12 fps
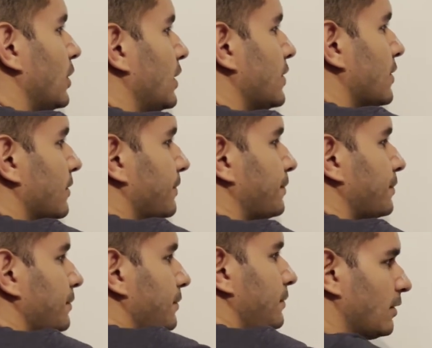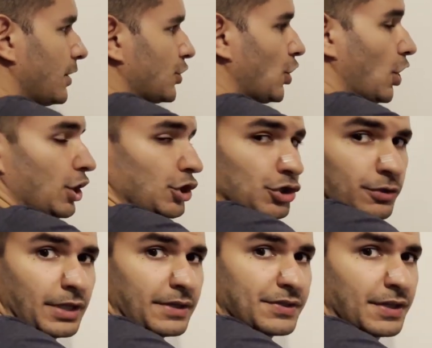was the charge
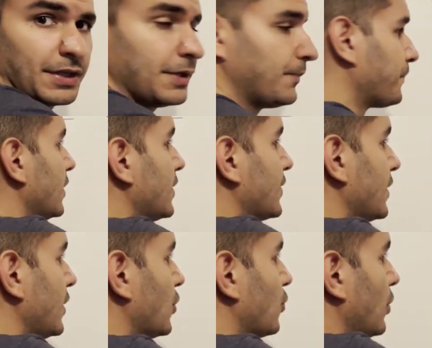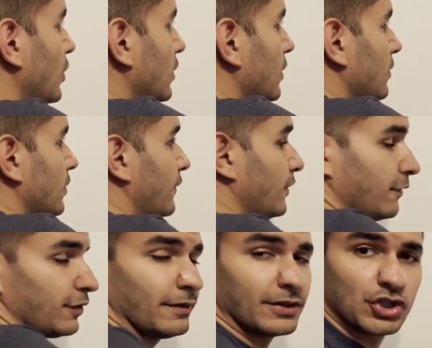density is equal, if, if
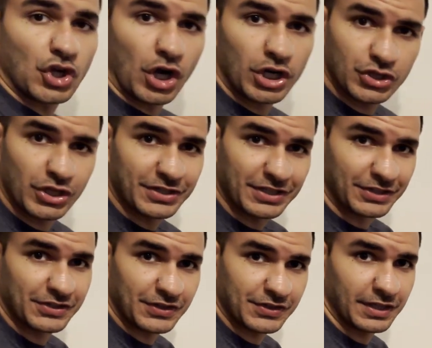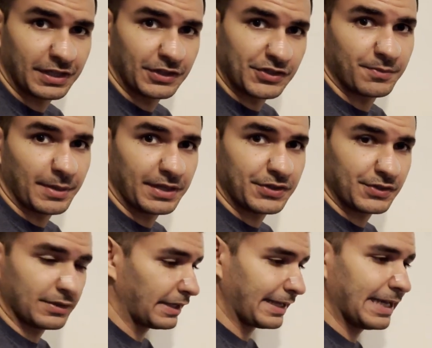you have a charge that's existing in space,
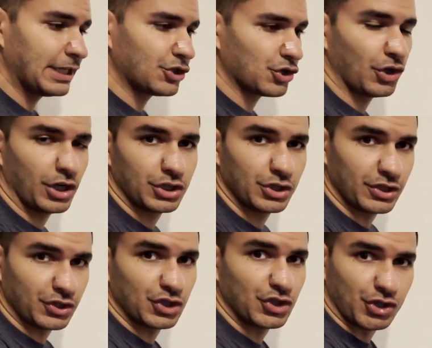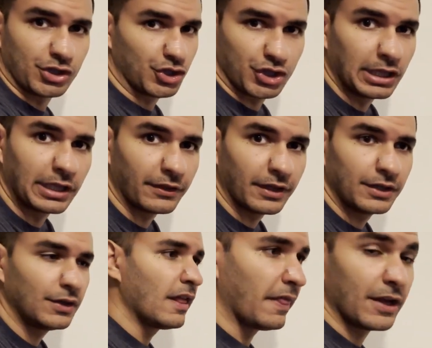like any charge that's just chilling
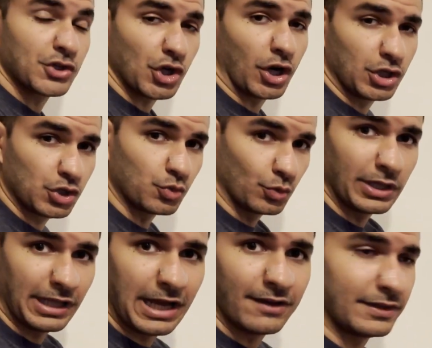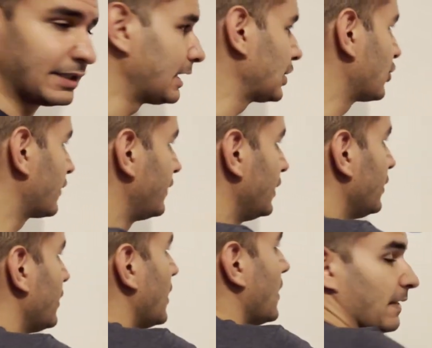there, that charge will have an electric
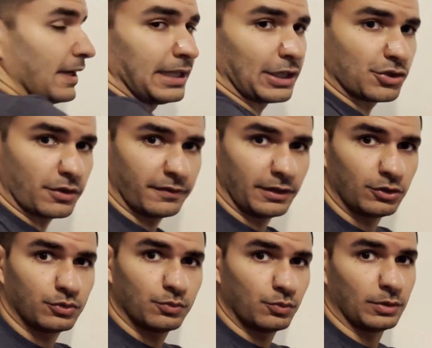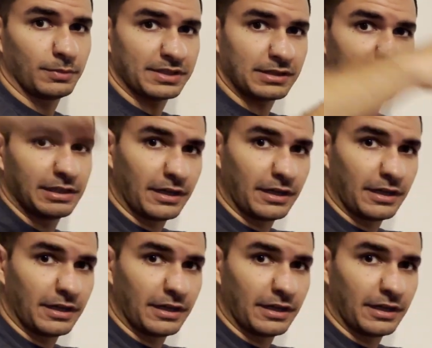field, and that electric field will basically